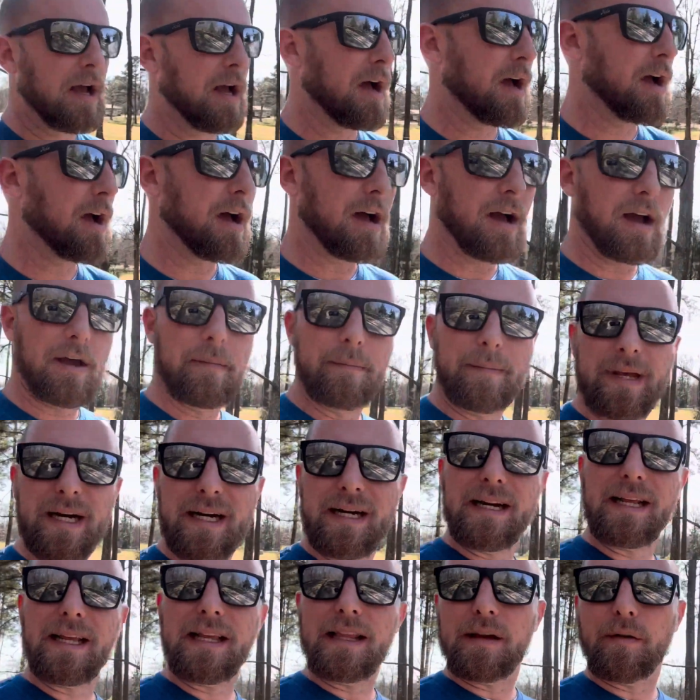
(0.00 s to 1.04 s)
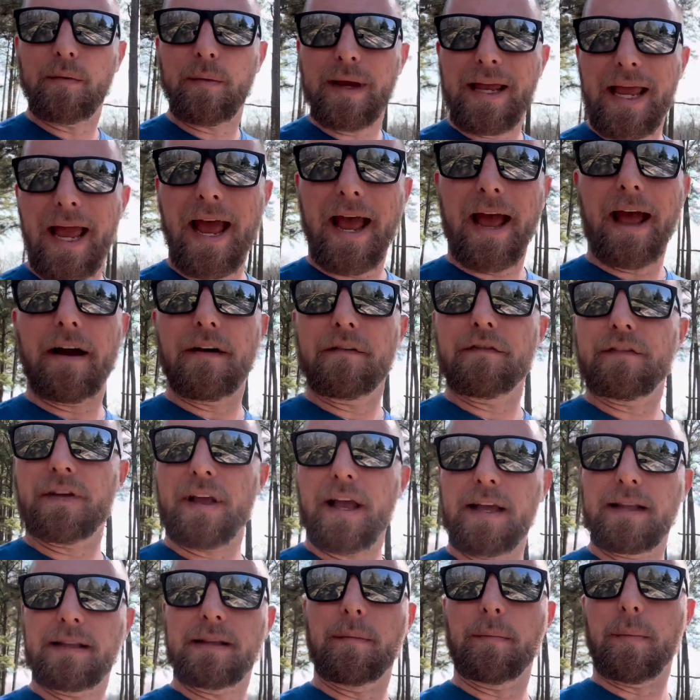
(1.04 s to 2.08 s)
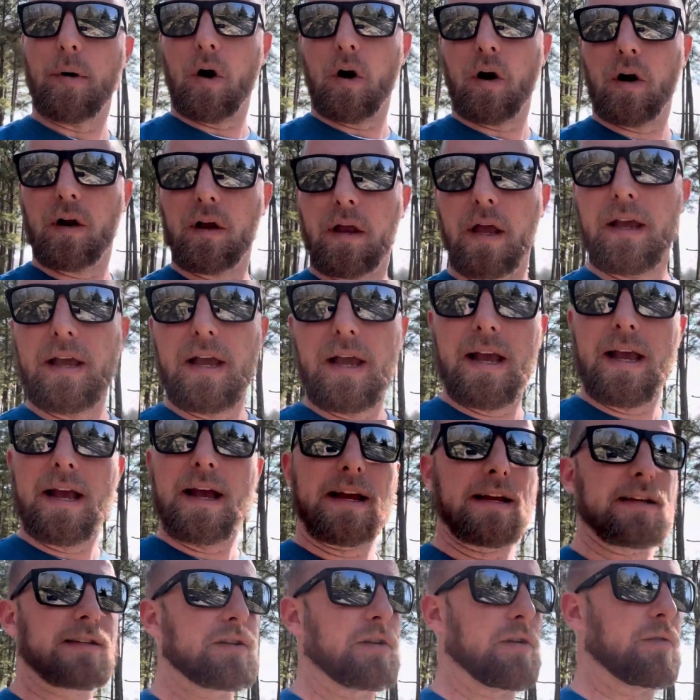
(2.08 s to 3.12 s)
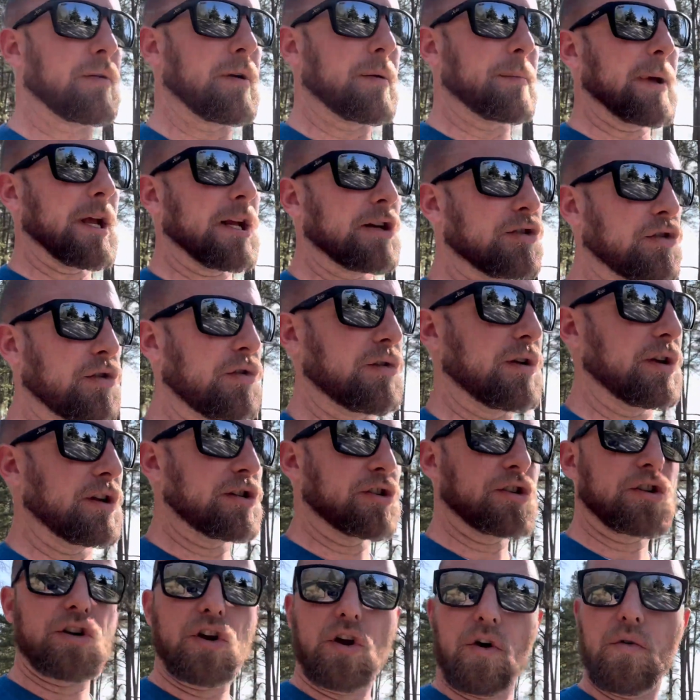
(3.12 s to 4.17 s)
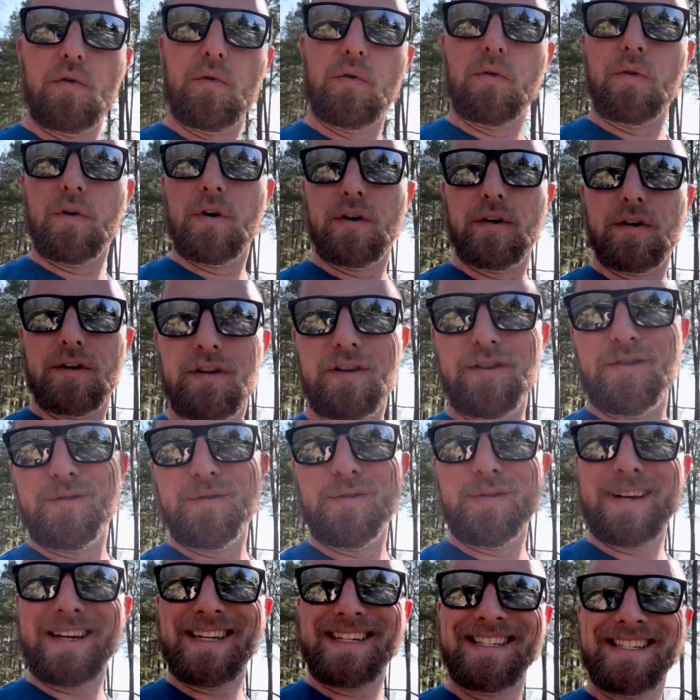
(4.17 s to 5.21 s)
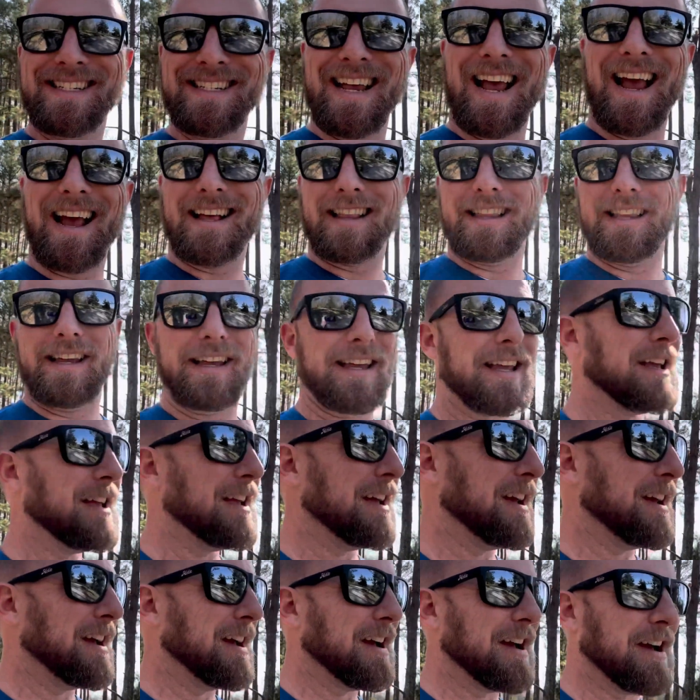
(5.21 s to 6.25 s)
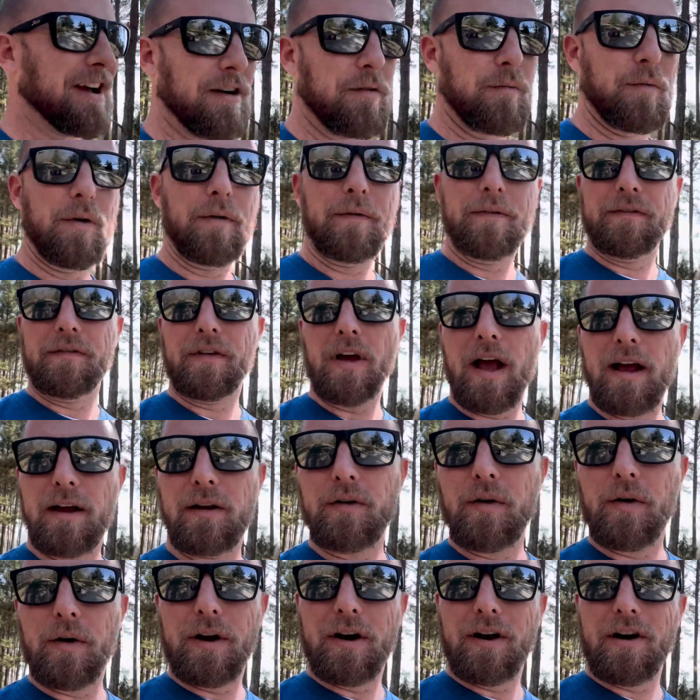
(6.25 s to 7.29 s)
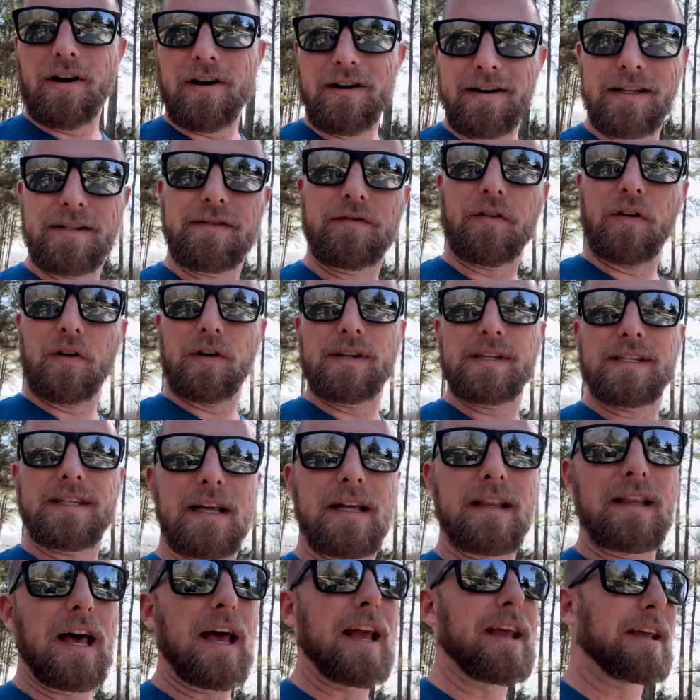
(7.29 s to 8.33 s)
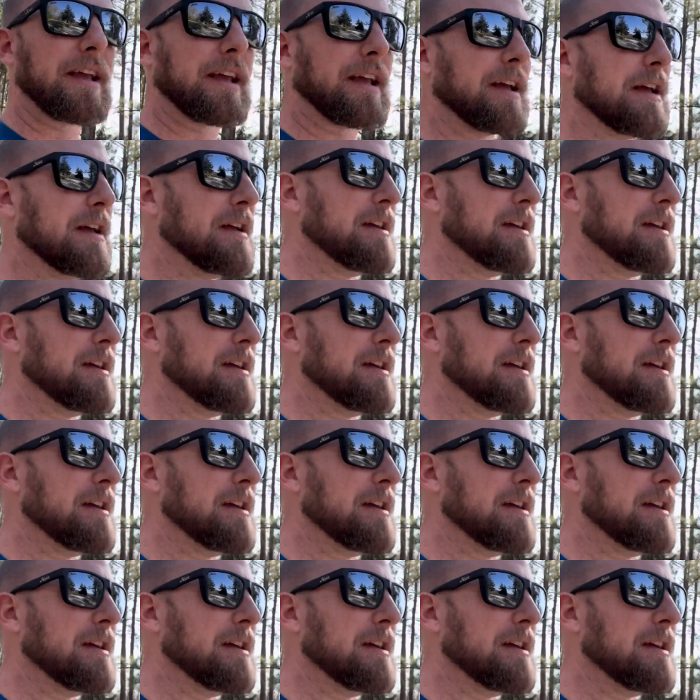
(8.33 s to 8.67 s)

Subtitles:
amenity that we have at the park. And so I want to make sure to show you exactly what we've got going on as far as the lake.